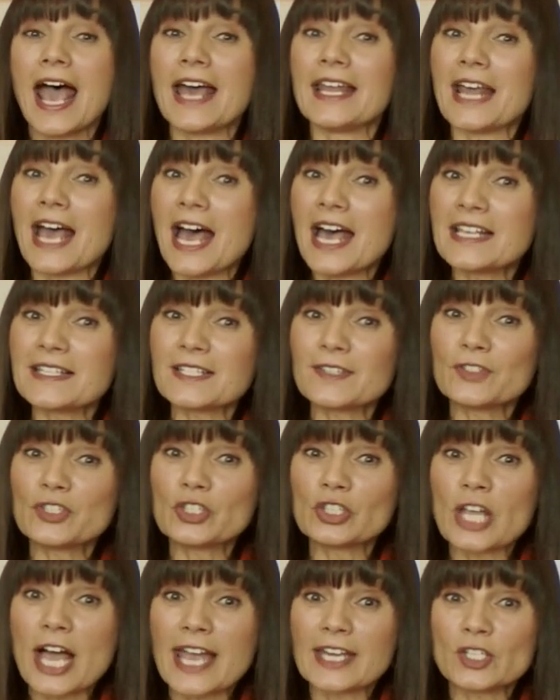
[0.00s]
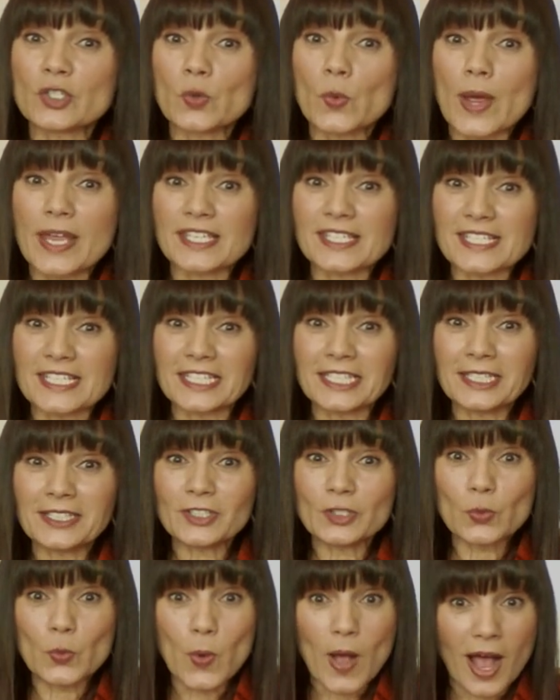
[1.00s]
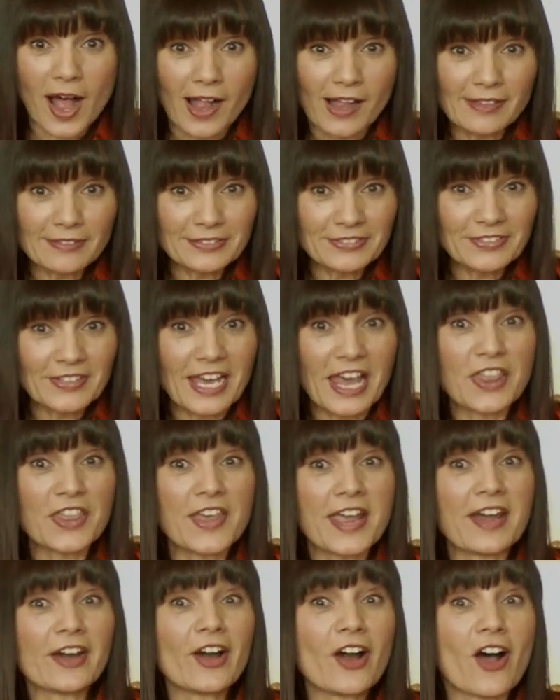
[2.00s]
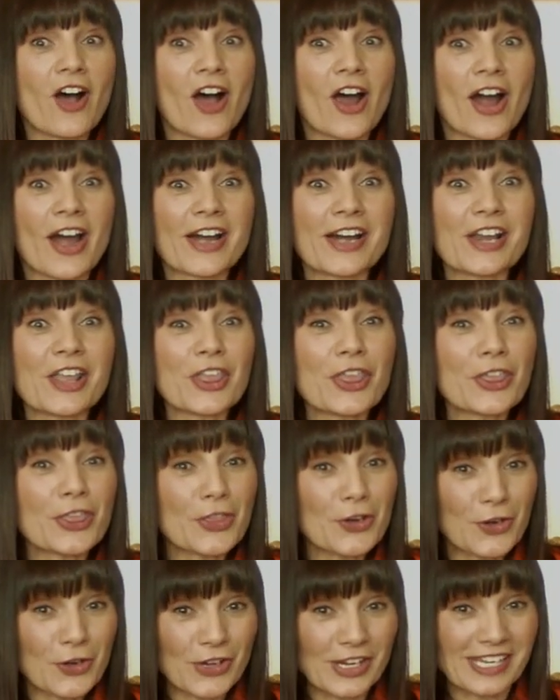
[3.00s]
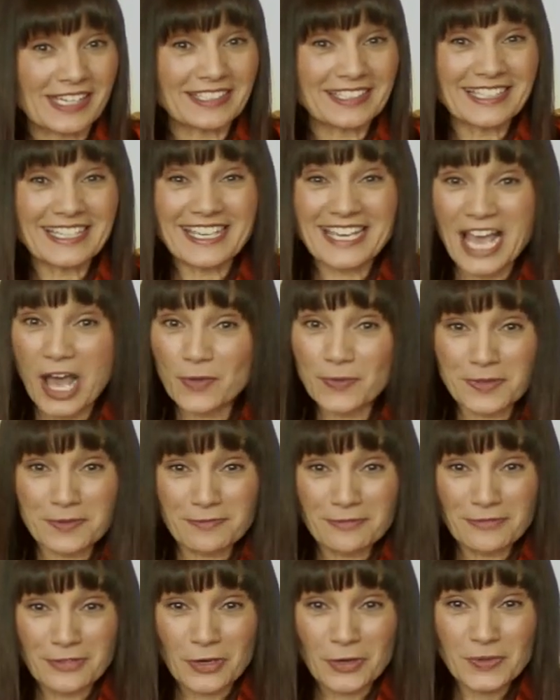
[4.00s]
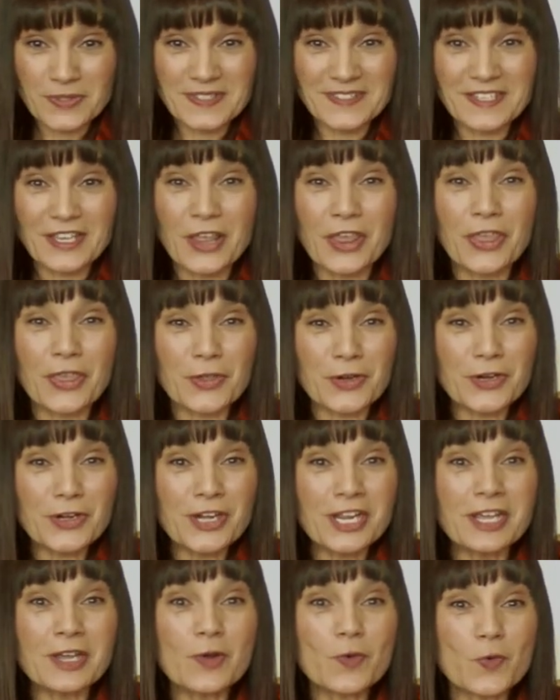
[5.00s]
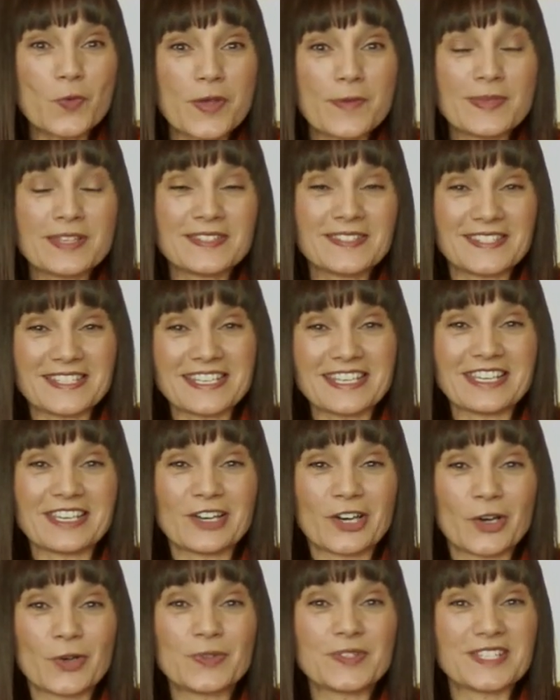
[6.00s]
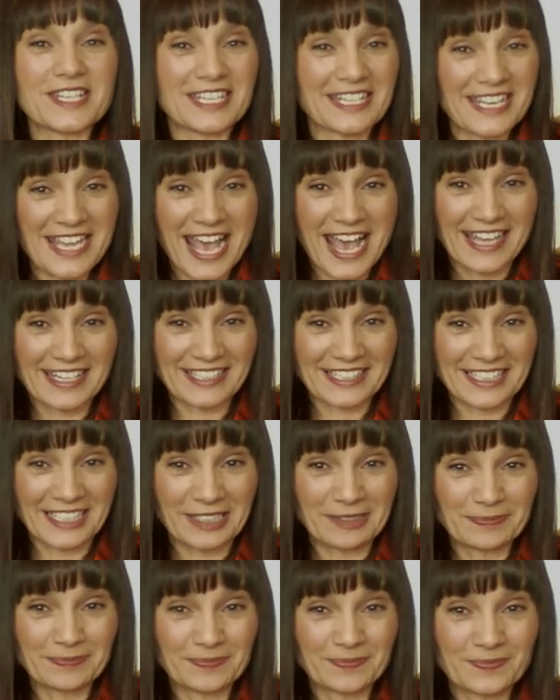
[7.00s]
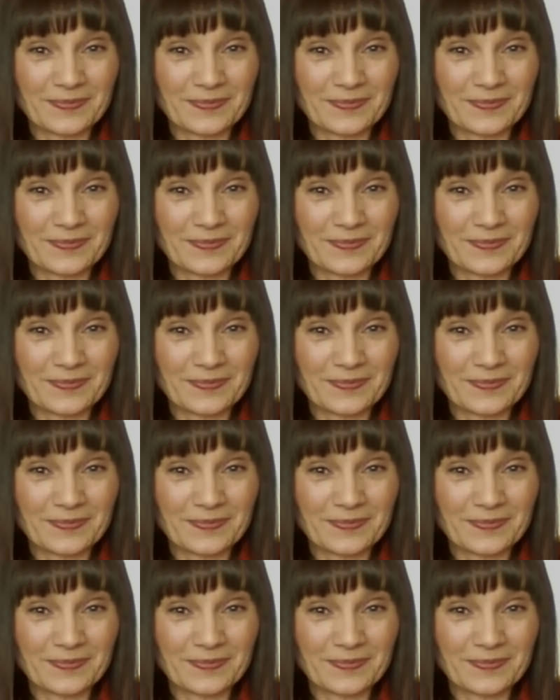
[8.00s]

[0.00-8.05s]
And as of July 2012, there are 30, count them folks, 30 women CEOs in Canada.